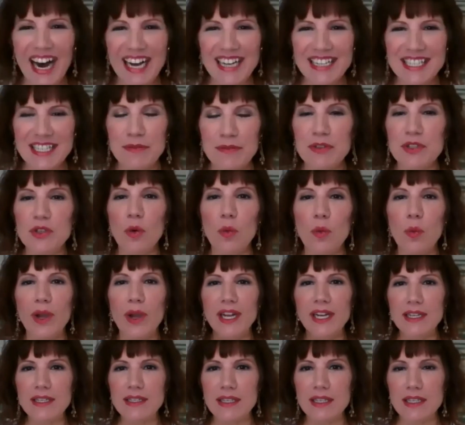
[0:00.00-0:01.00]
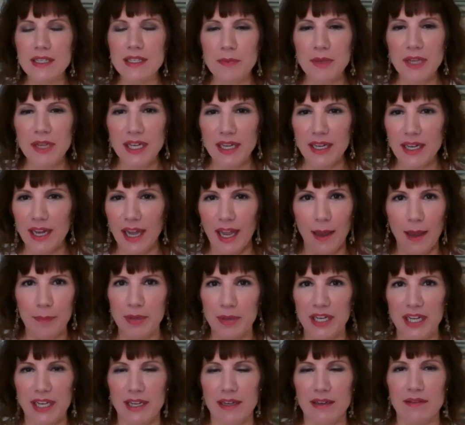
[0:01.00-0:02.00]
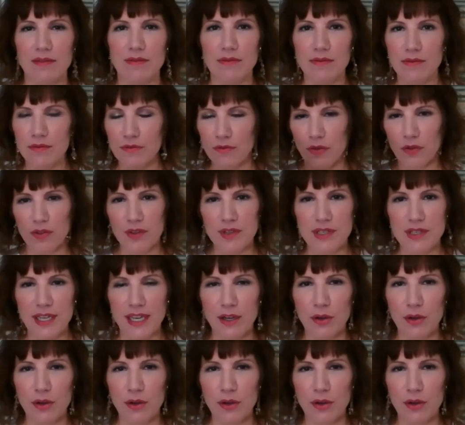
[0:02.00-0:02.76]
awesome so when is this meeting happening for the same